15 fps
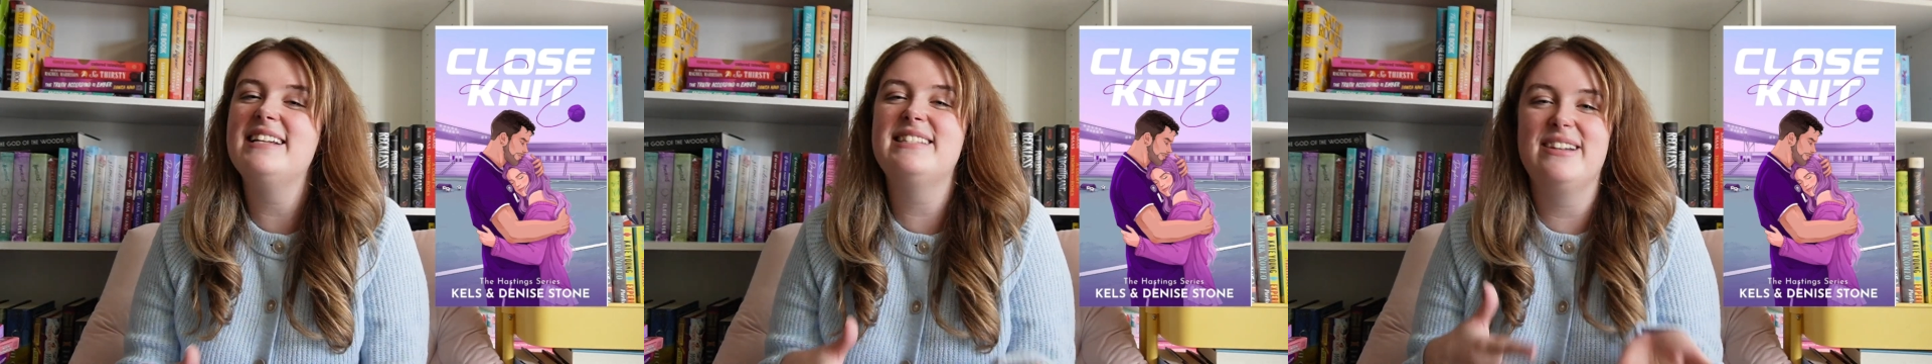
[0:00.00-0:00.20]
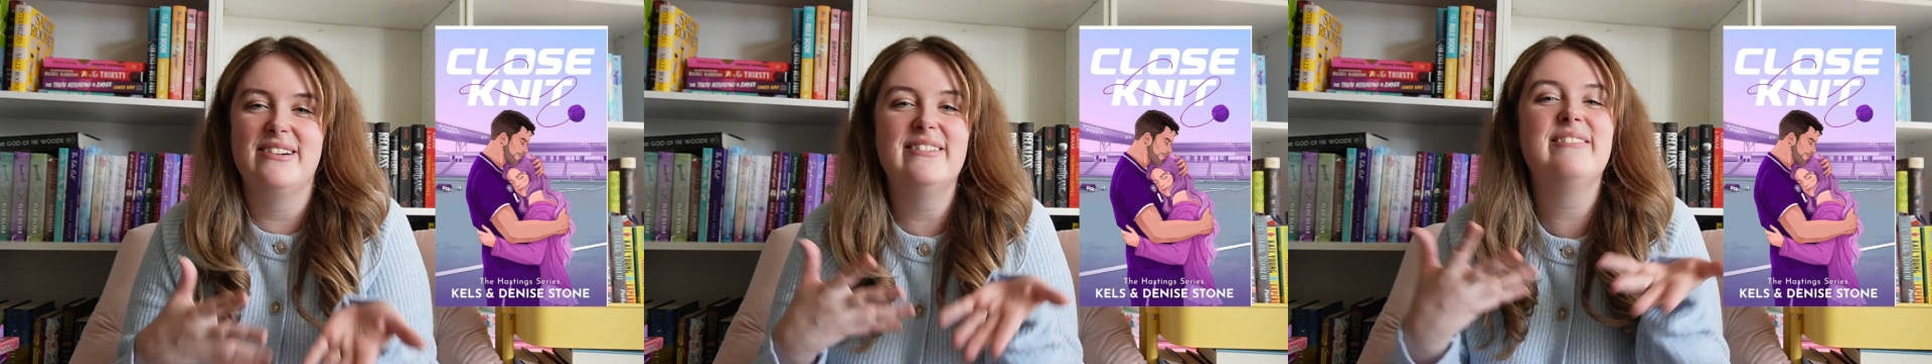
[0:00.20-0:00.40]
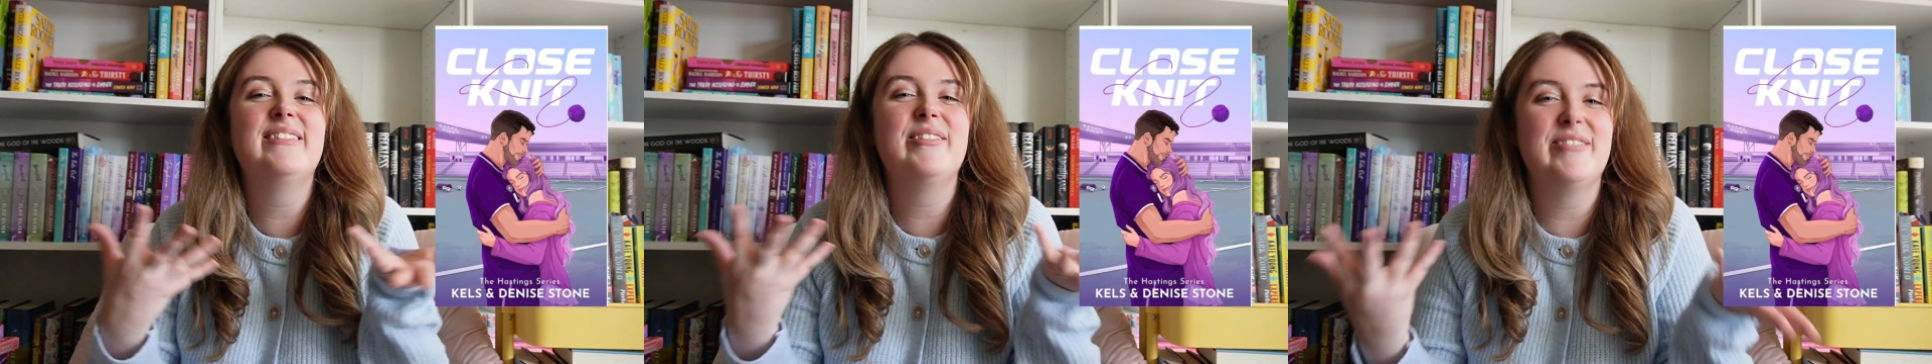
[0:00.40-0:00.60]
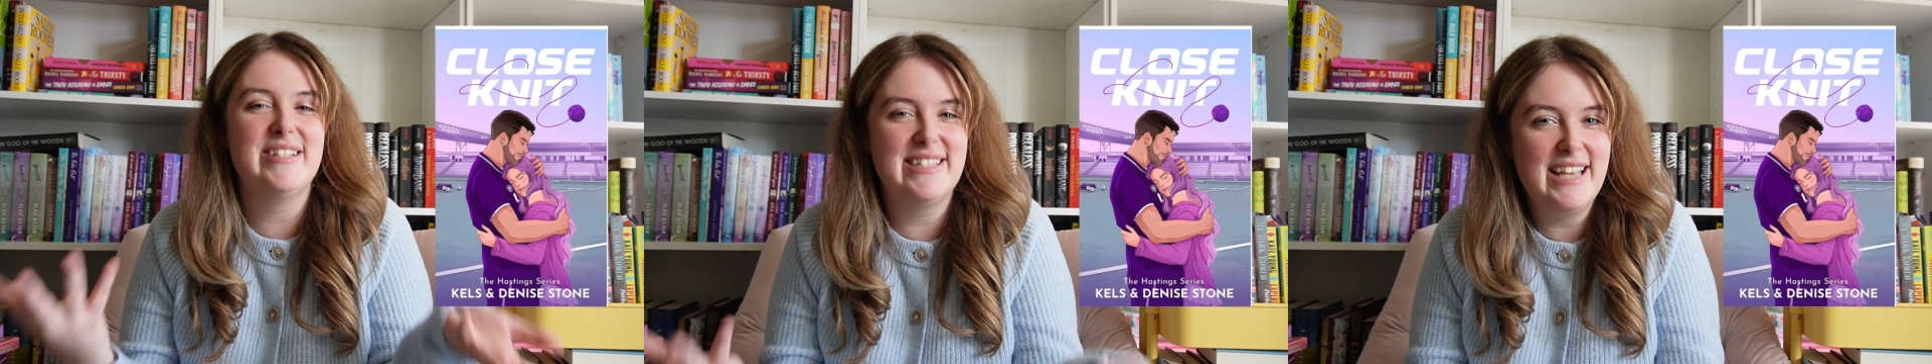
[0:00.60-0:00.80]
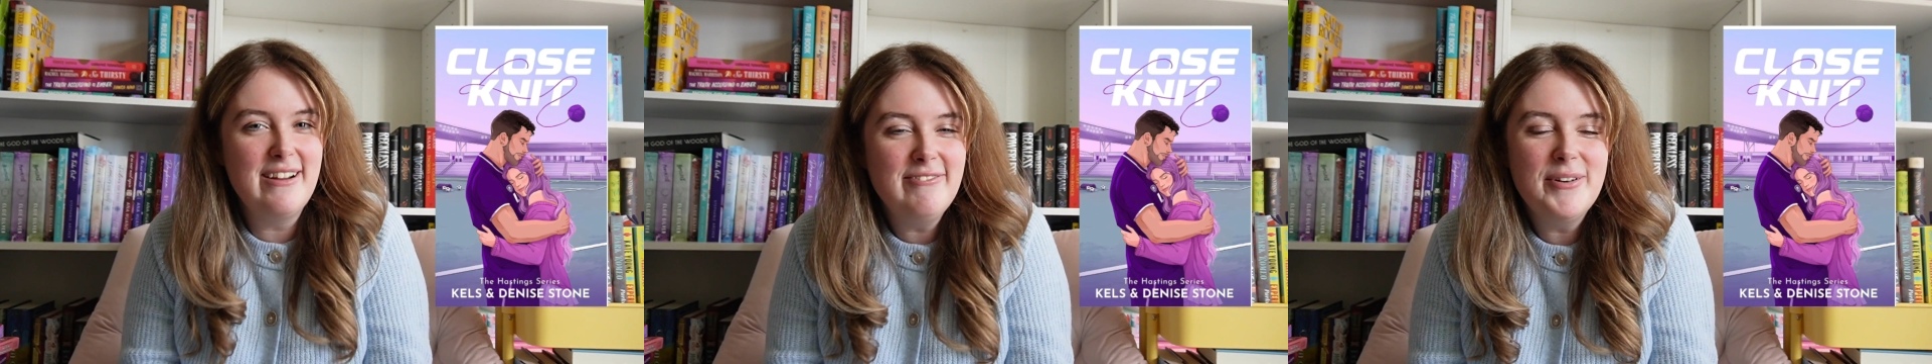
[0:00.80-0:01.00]
so we would
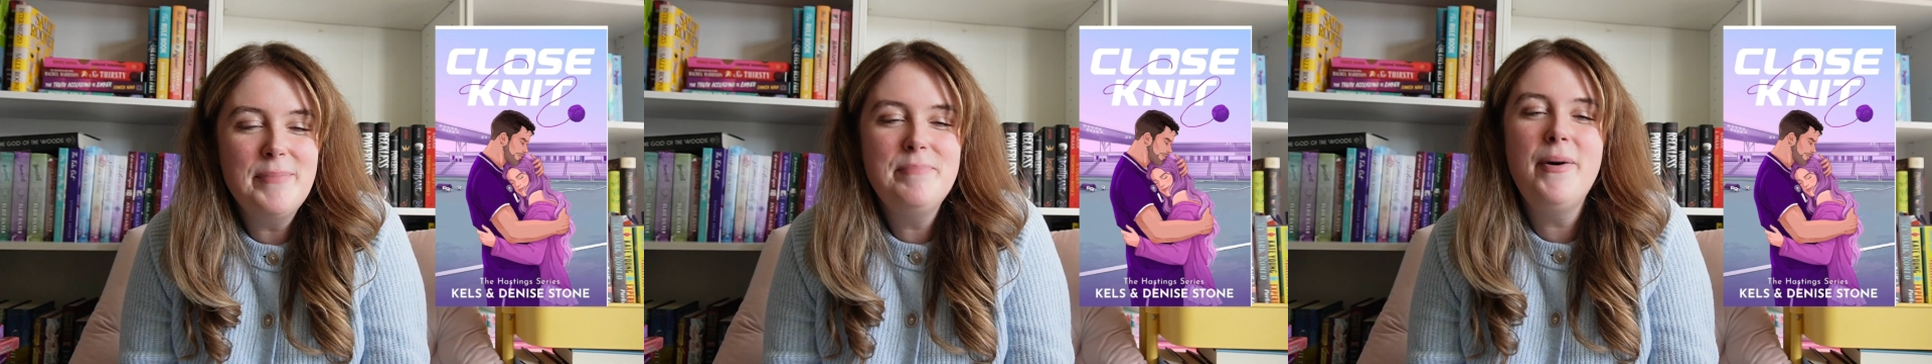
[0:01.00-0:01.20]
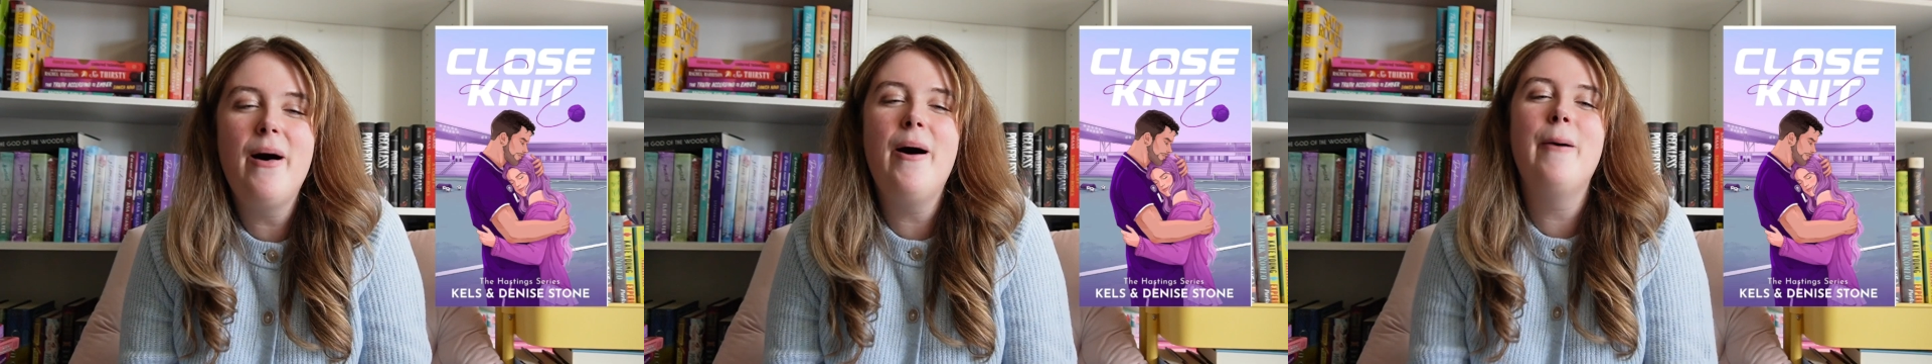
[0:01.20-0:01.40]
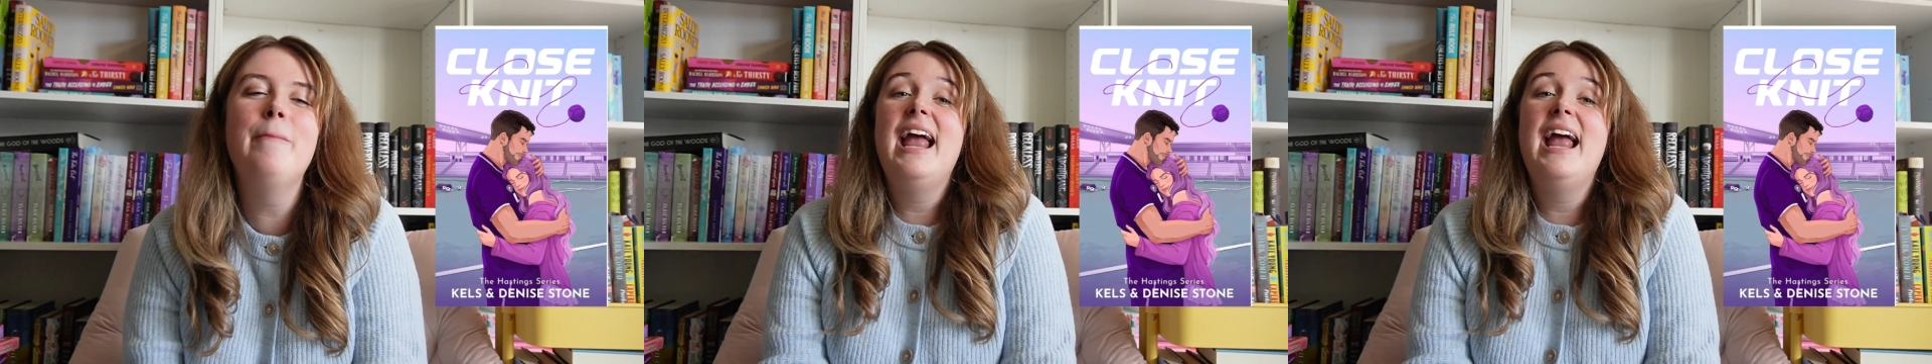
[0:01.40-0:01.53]
say football.